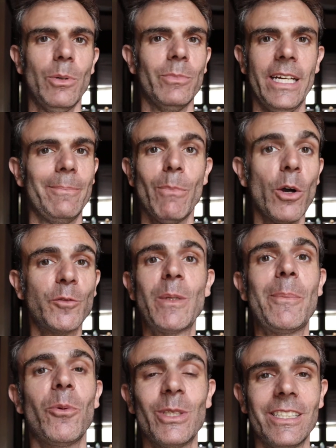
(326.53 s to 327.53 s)
like most
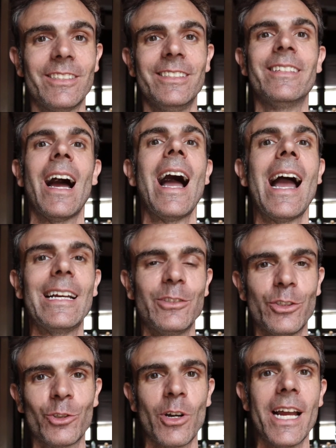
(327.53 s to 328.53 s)
people would just die
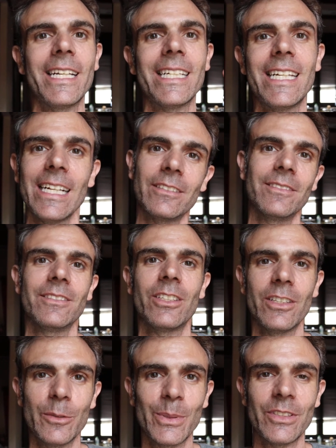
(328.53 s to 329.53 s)
just trying to get
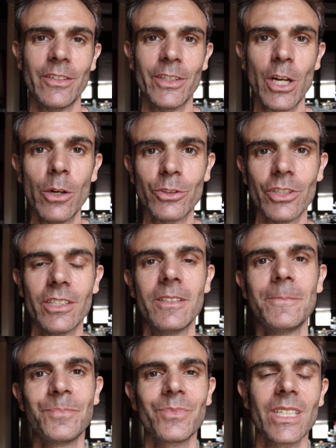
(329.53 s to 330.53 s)
to the Pacific Ocean
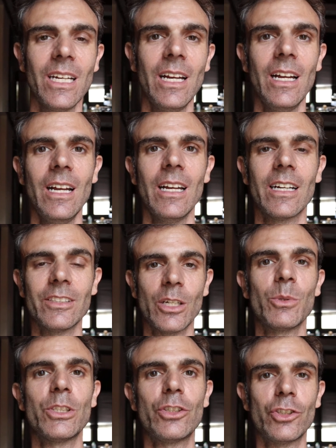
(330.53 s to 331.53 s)
because
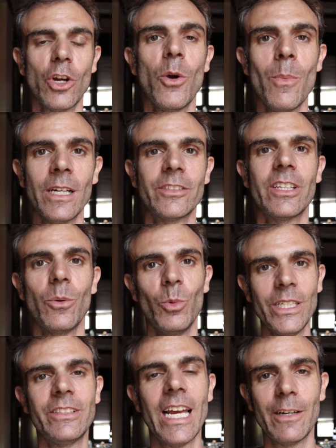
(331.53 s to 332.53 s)
there was so much that
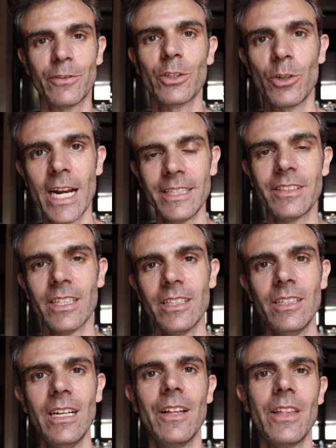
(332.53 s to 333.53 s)
we take for
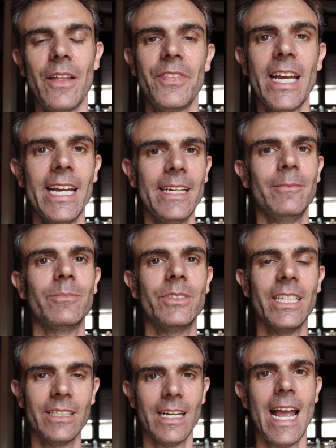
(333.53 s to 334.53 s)
granted that they
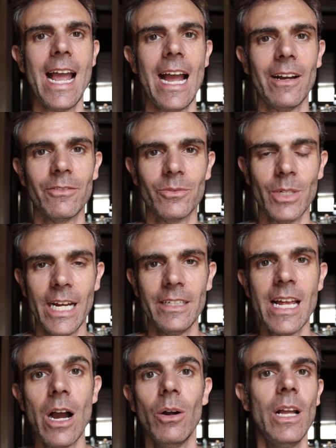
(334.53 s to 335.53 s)
didn't have, right?
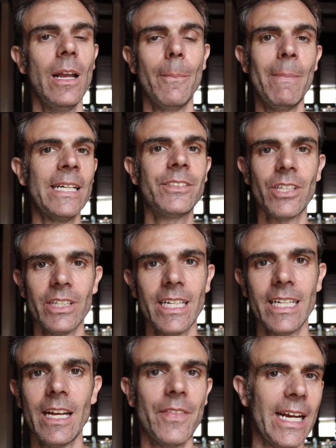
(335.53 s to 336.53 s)
Now, mentally,
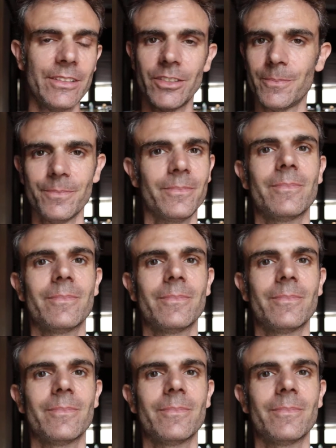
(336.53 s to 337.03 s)
again, that's